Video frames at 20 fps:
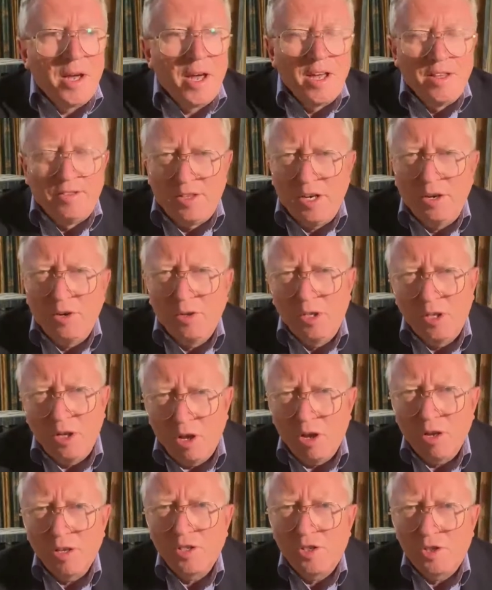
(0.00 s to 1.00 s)
And therein
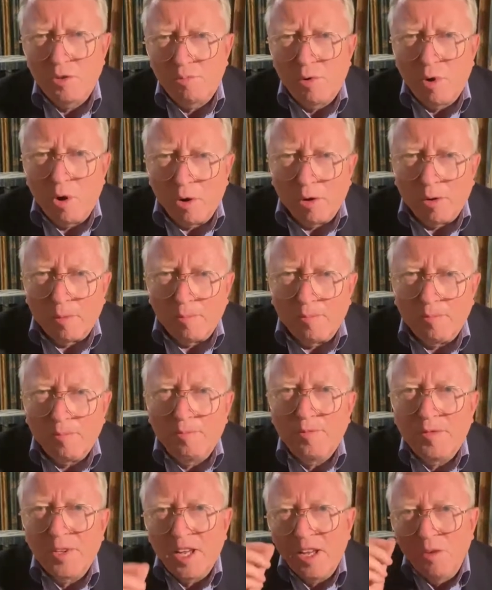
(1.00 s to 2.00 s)
lies the problem.
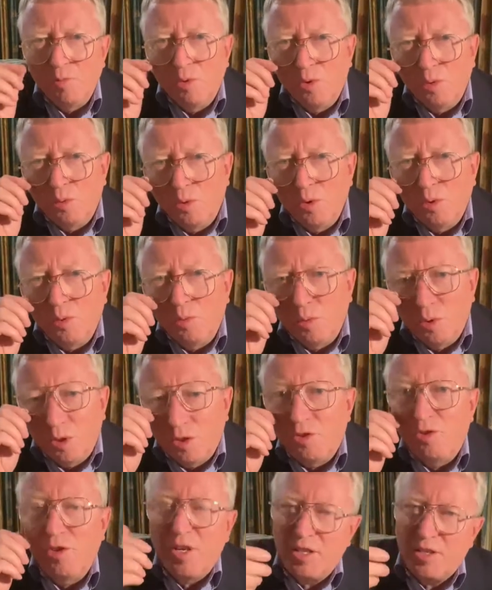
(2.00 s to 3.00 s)
And we'll
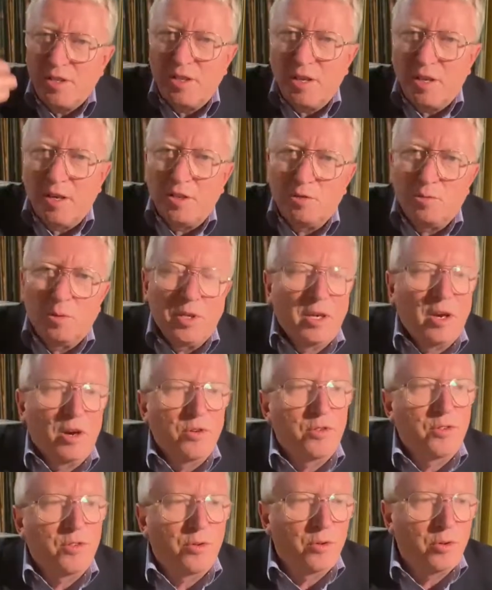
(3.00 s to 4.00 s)
address that as we go
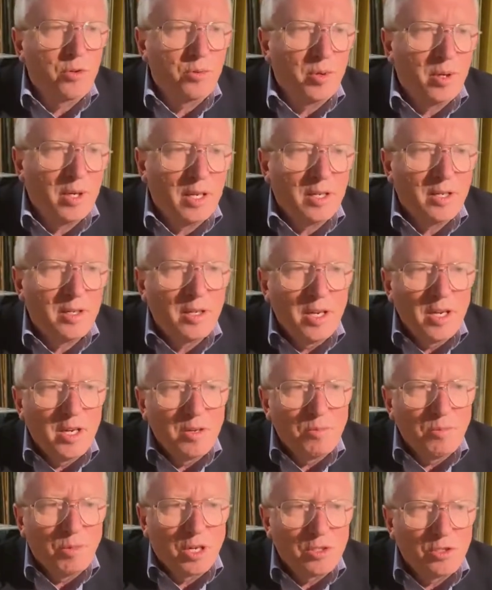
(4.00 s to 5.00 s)
through
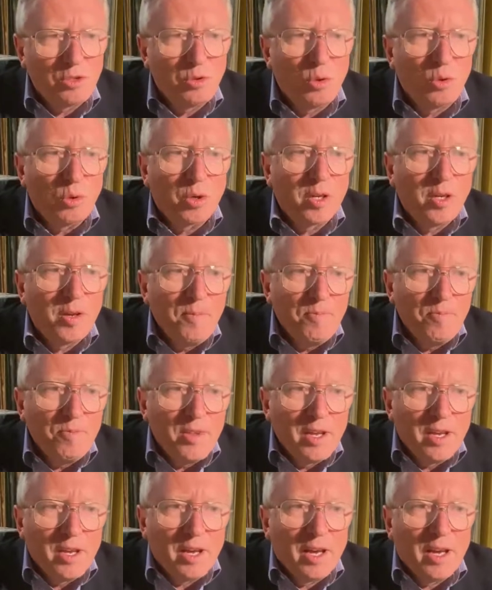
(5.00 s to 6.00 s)
my talk.
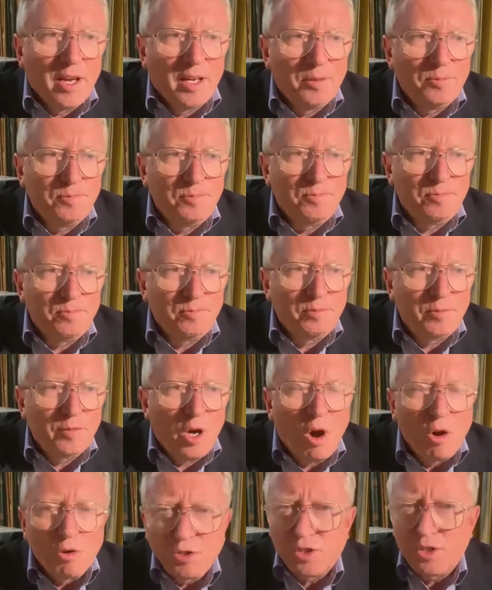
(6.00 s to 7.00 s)

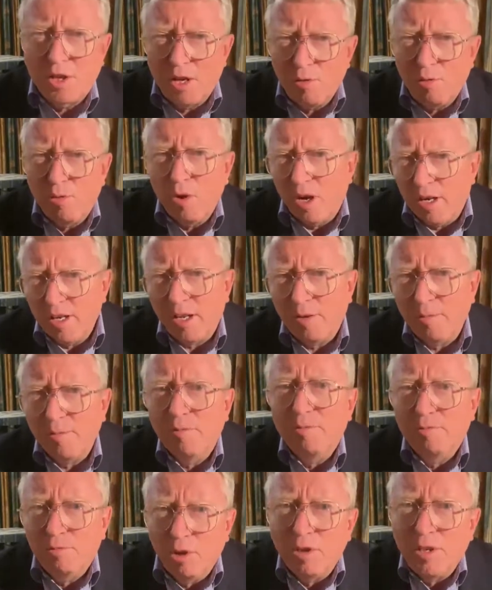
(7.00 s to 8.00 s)
I'll state right
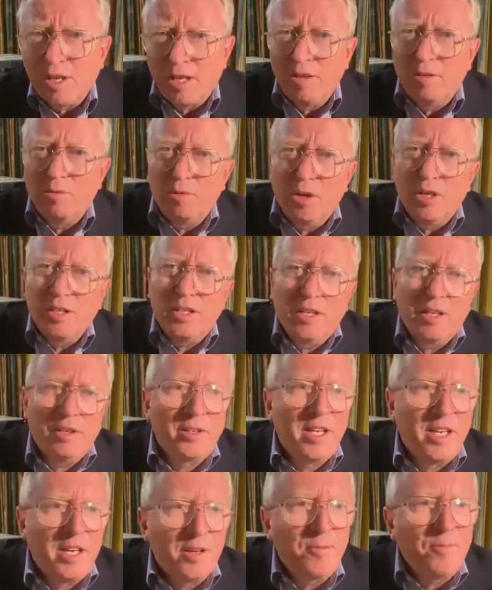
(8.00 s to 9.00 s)

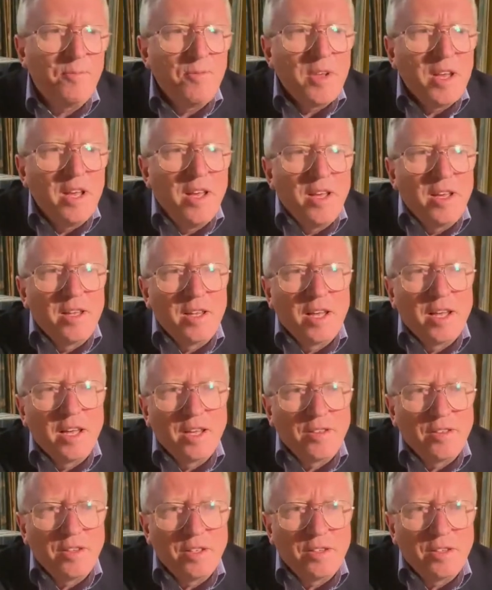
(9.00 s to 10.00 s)
now
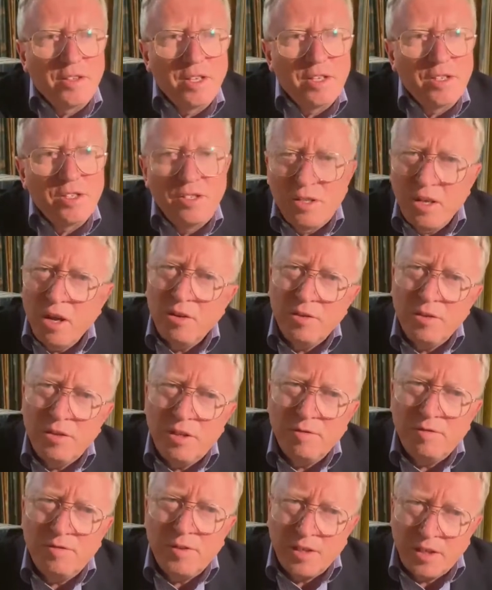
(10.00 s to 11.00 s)
that there's no
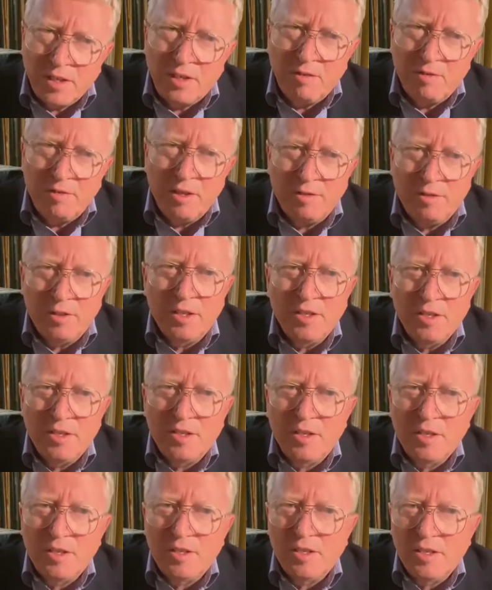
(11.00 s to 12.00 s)
definitive evidence
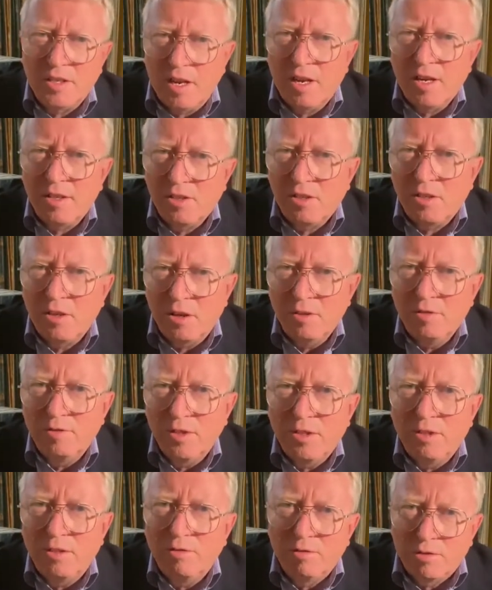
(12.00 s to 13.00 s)
that
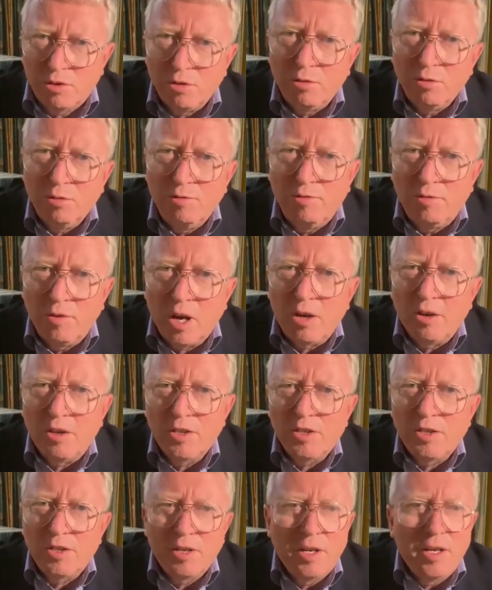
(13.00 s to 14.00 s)
SARS-CoV-2
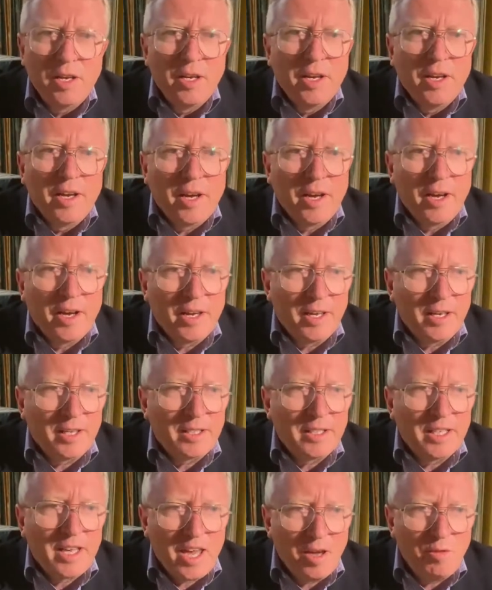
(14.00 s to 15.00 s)
virus
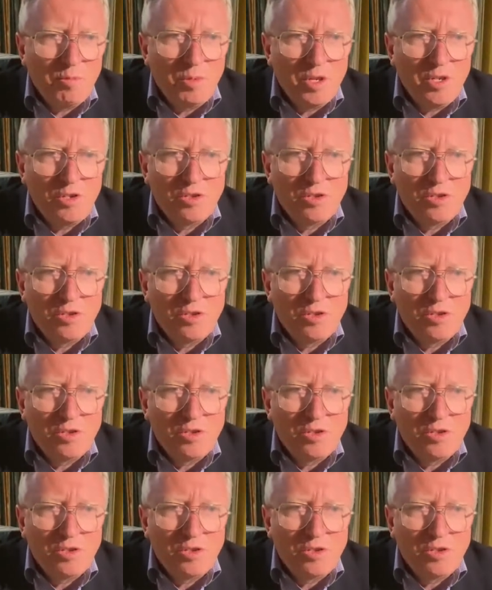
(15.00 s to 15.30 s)
can be